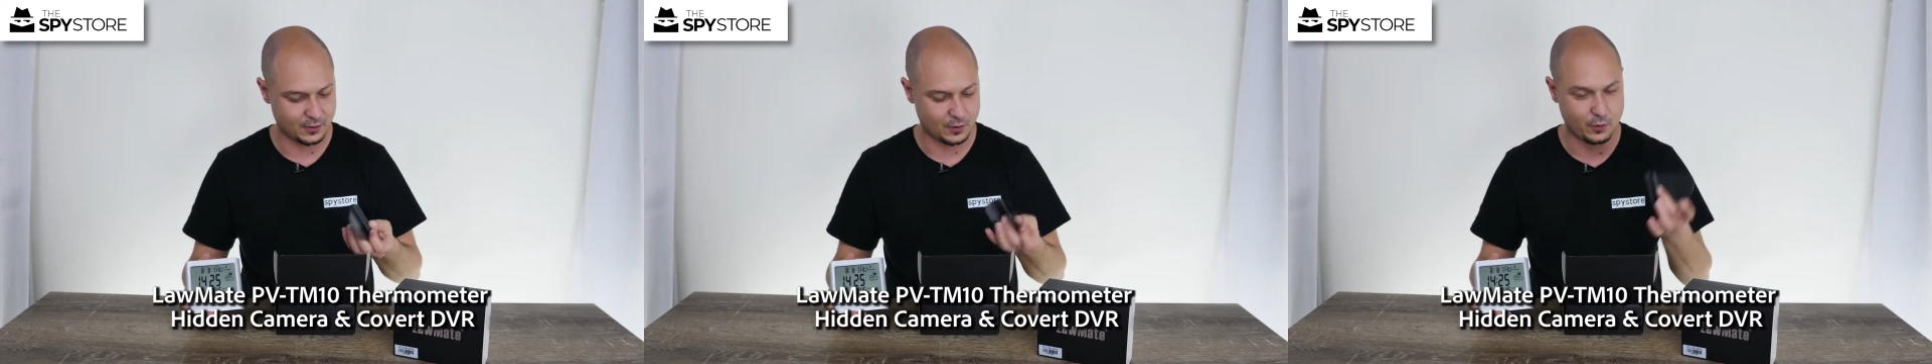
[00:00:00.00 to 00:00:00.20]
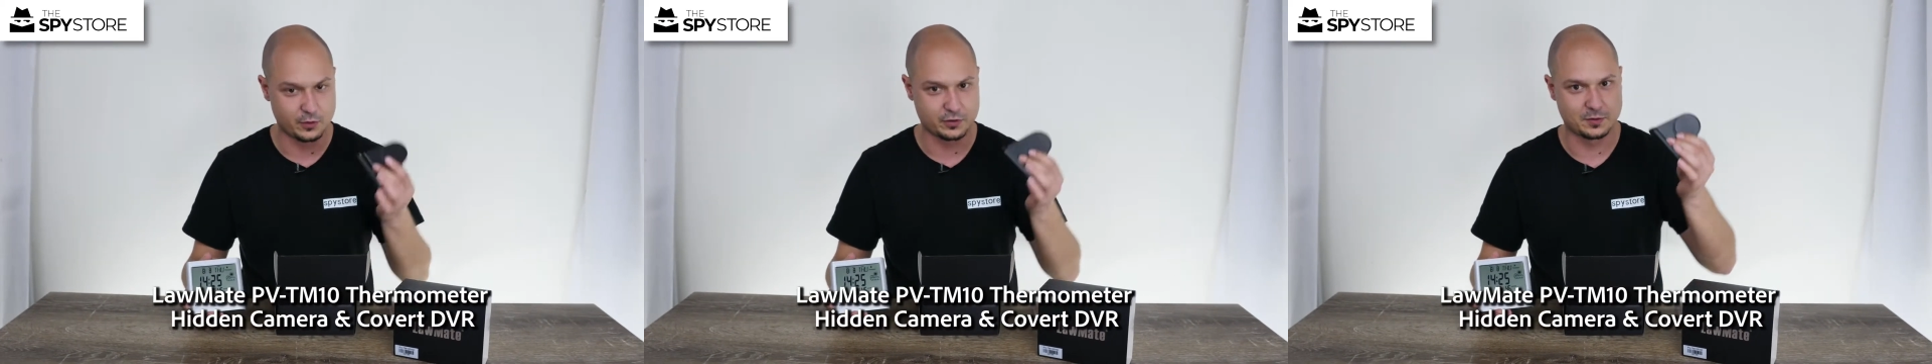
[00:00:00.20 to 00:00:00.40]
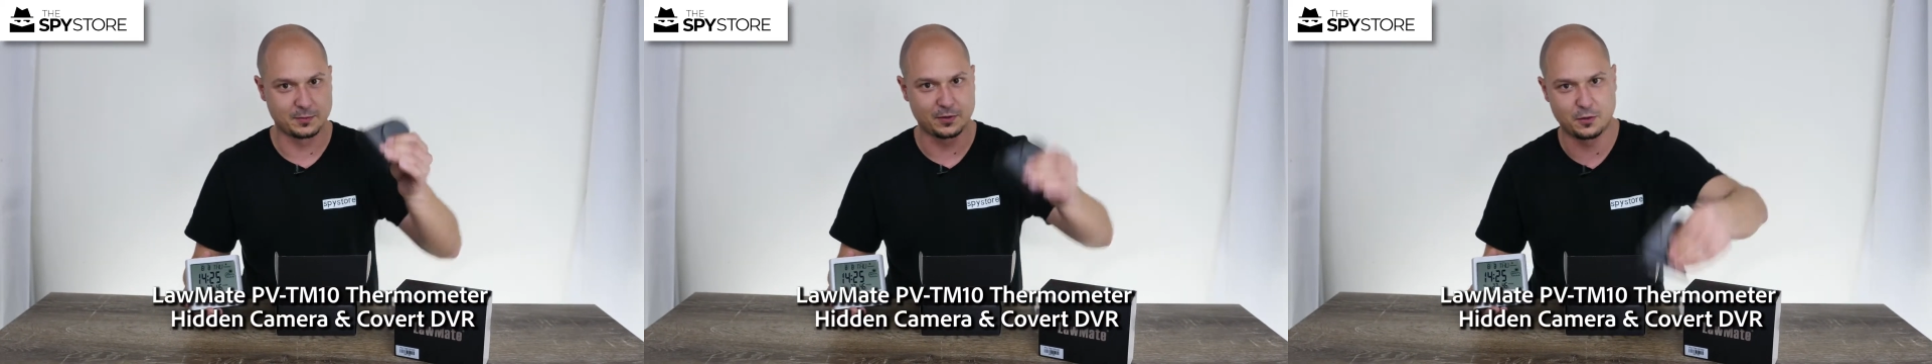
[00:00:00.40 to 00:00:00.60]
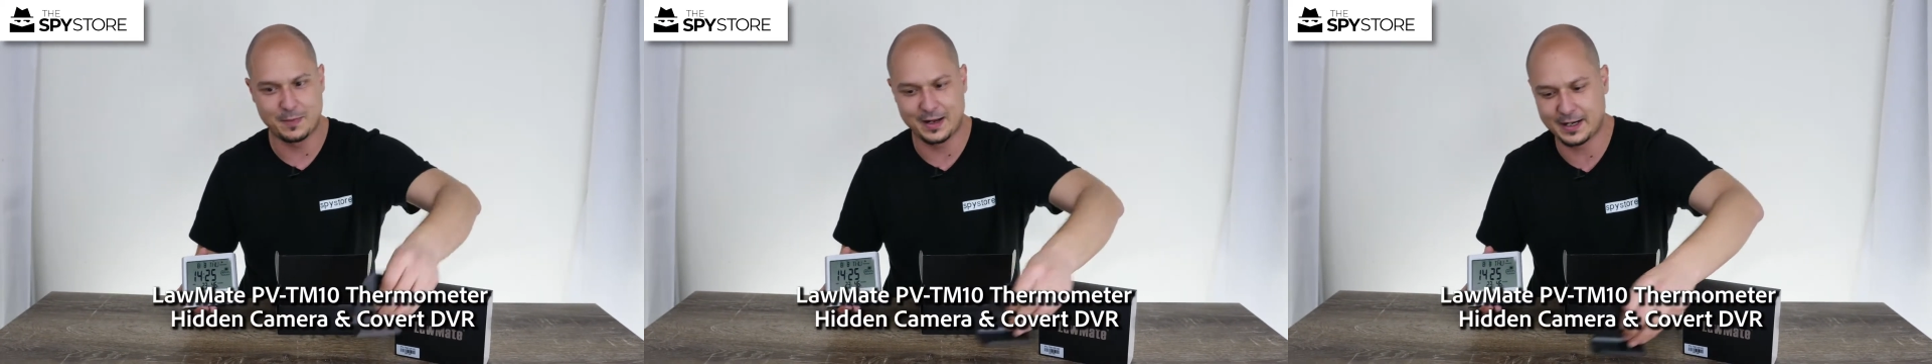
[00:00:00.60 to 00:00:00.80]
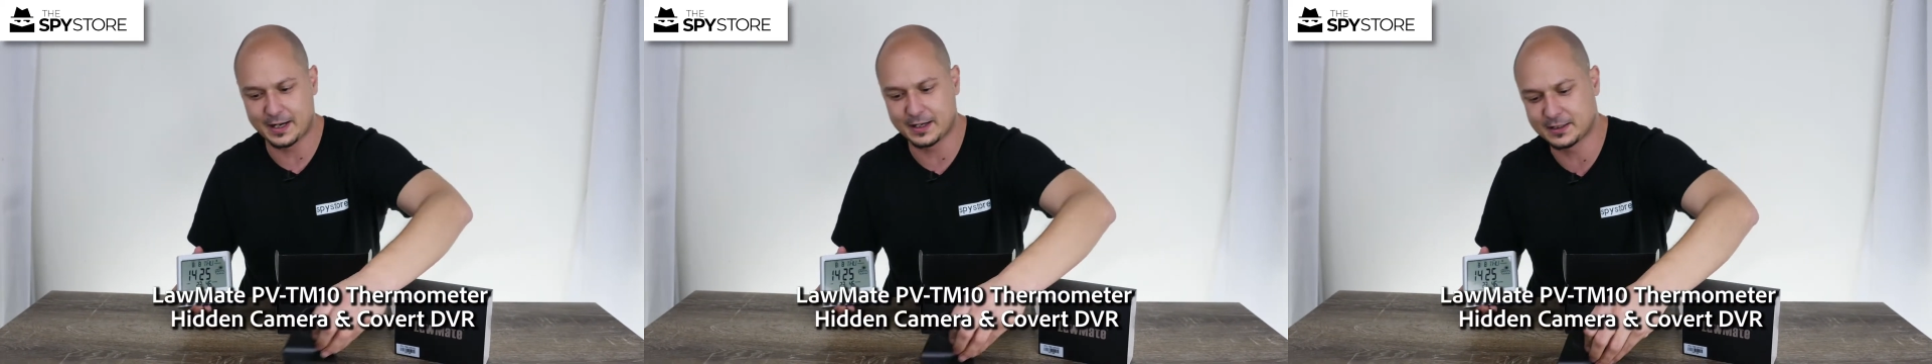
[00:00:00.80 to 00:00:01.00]
awesome little
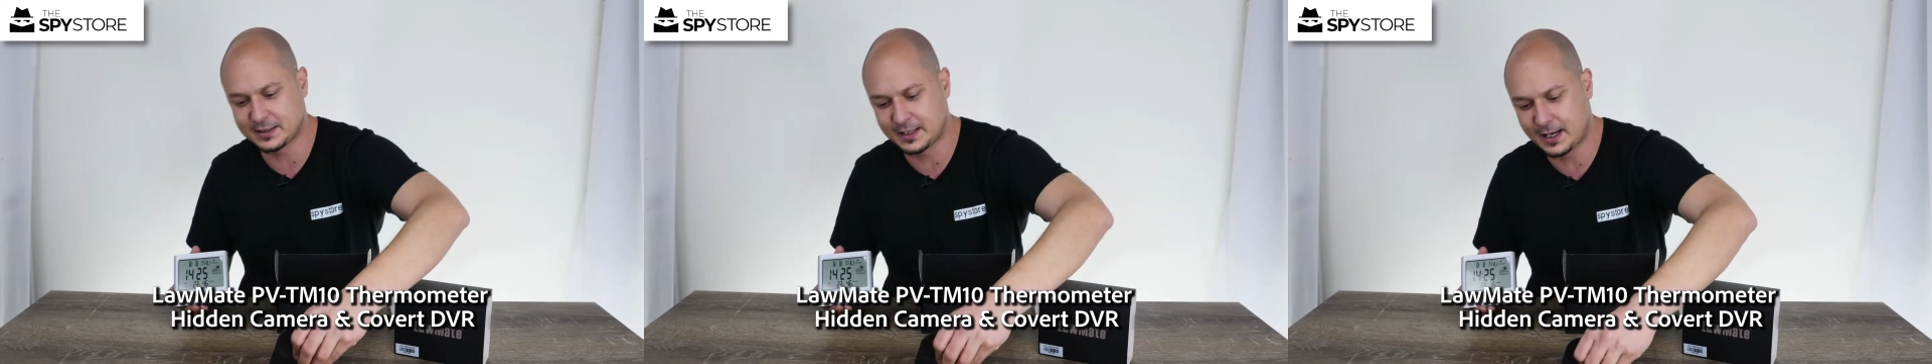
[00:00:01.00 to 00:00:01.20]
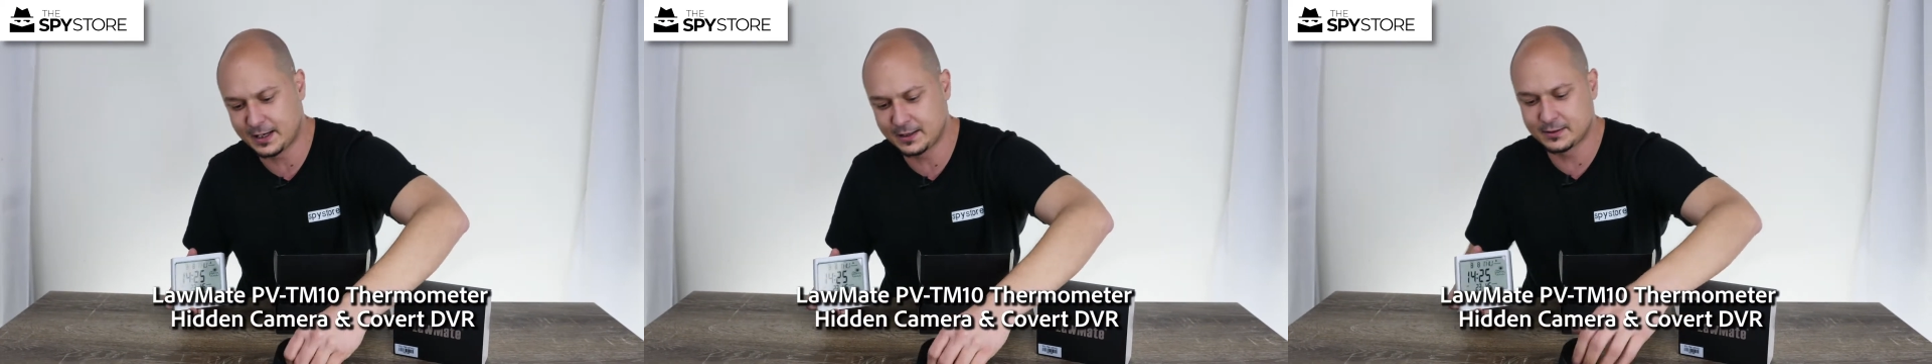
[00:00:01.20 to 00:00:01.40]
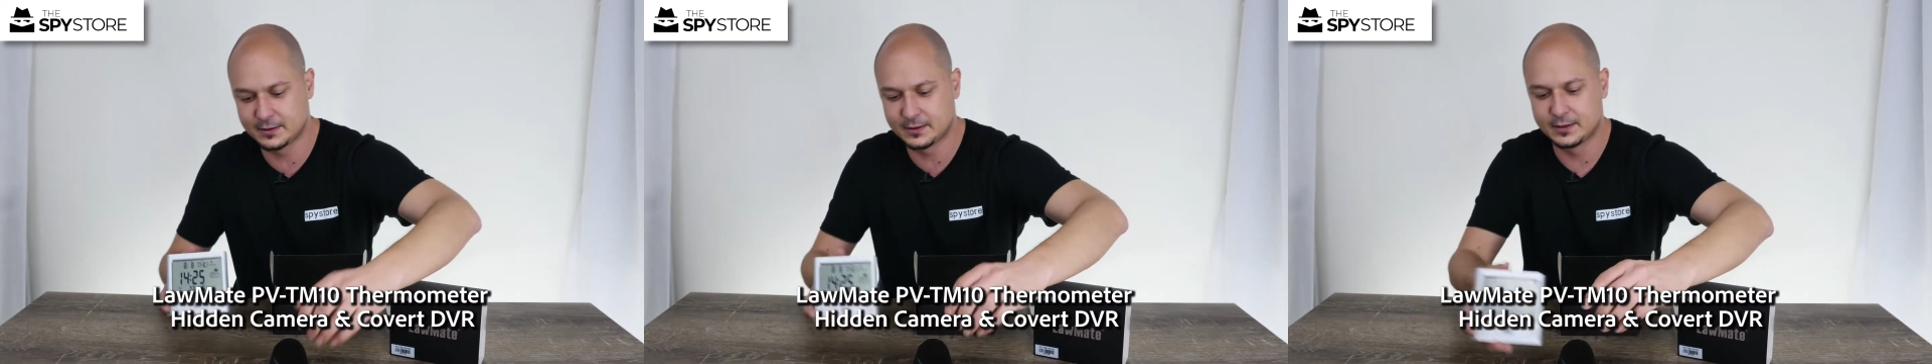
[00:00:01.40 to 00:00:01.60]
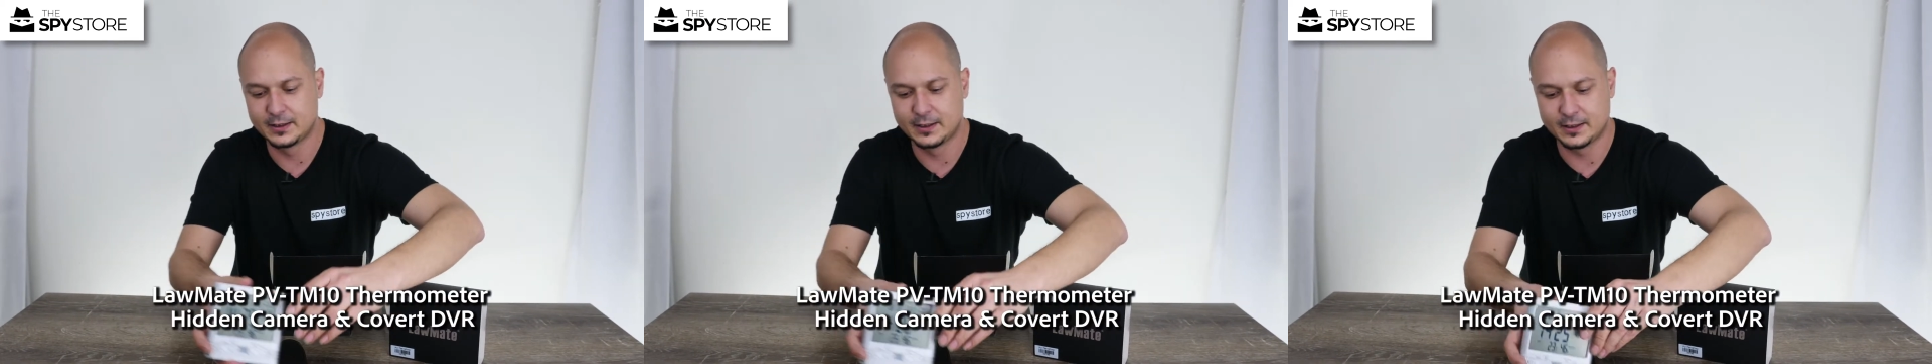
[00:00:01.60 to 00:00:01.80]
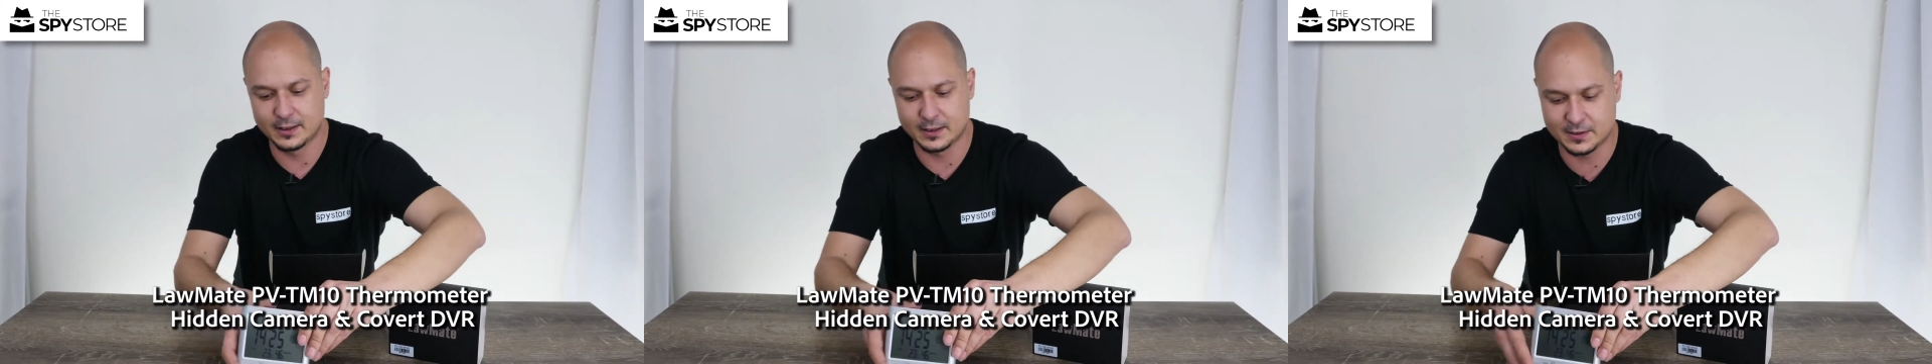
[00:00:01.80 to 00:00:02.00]
magnetic stand
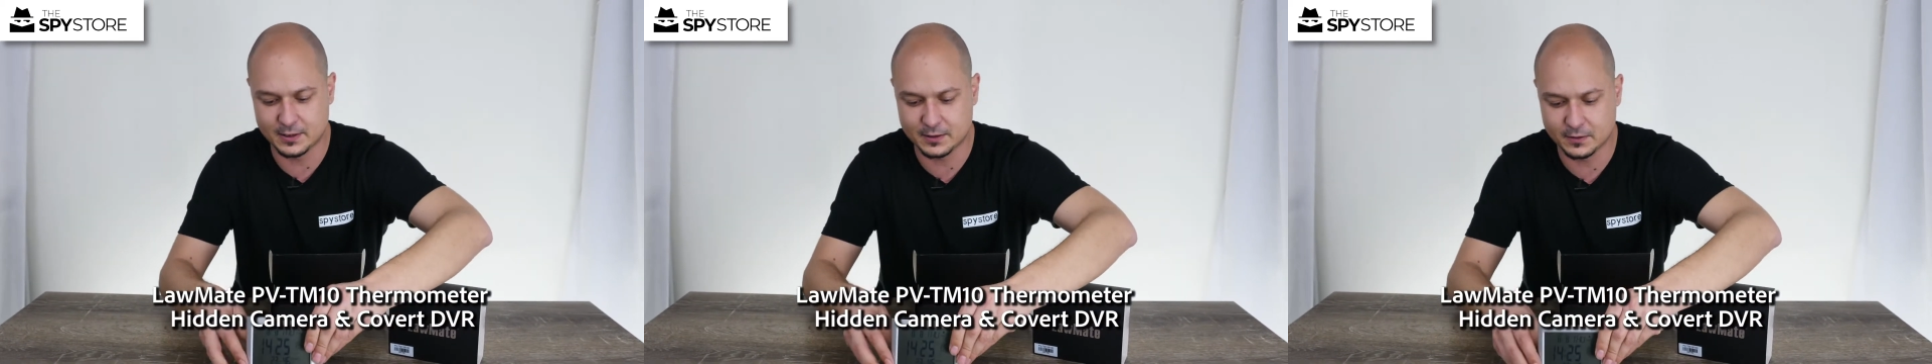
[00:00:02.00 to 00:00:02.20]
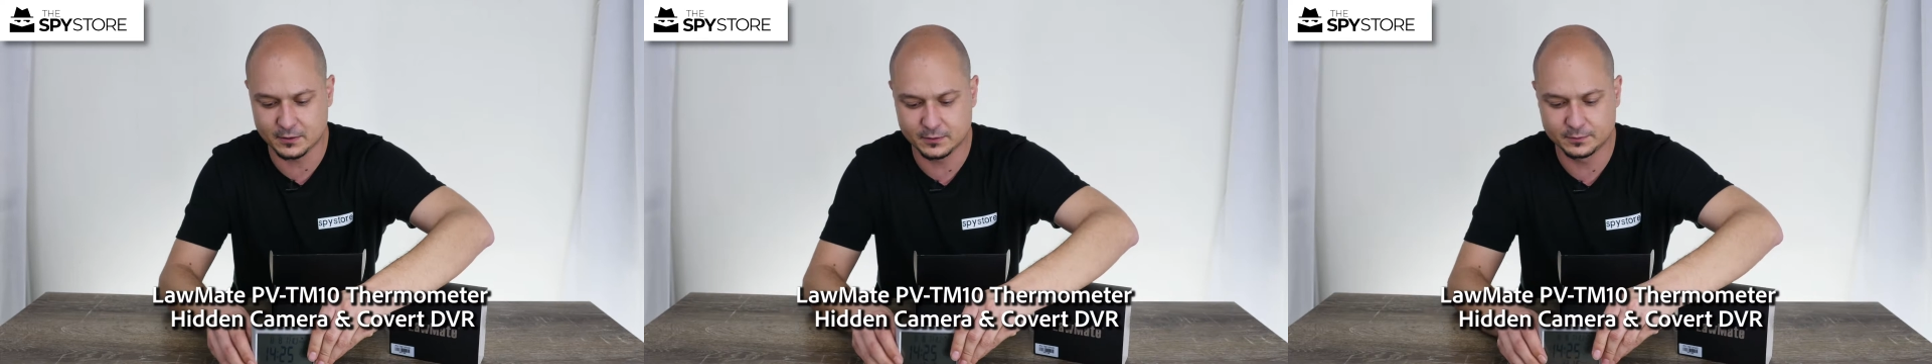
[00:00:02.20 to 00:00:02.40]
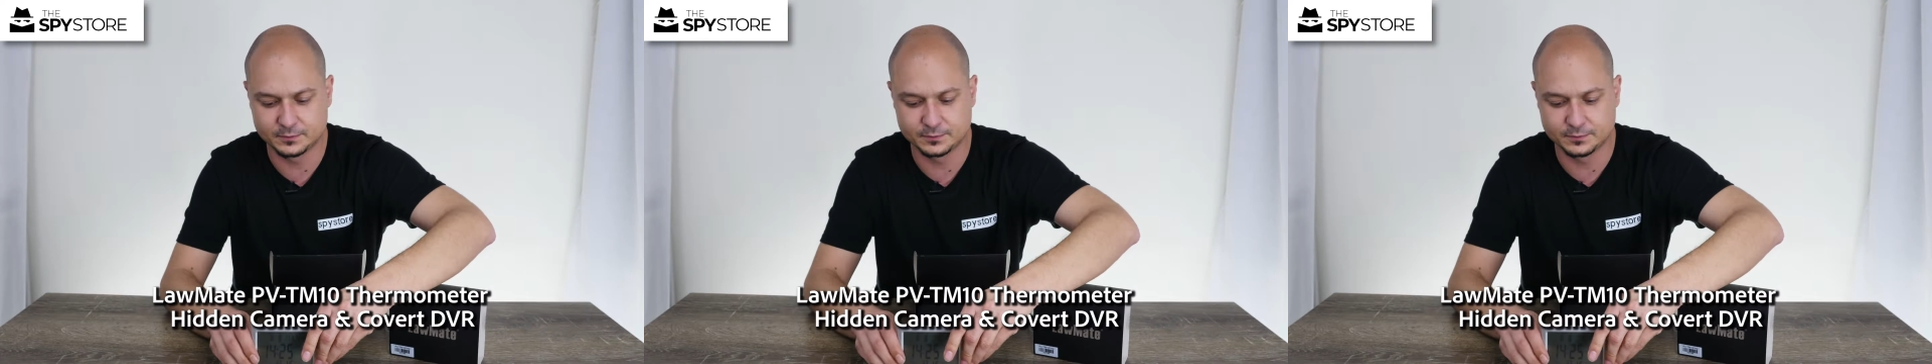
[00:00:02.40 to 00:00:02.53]
that it sits on.